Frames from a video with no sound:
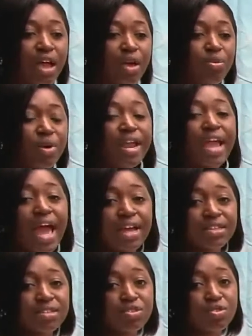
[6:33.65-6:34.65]

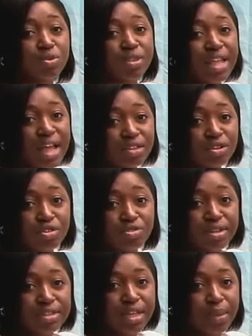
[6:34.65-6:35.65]
reacts to that
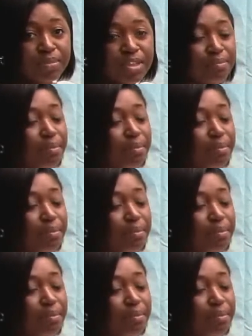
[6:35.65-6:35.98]
contraceptive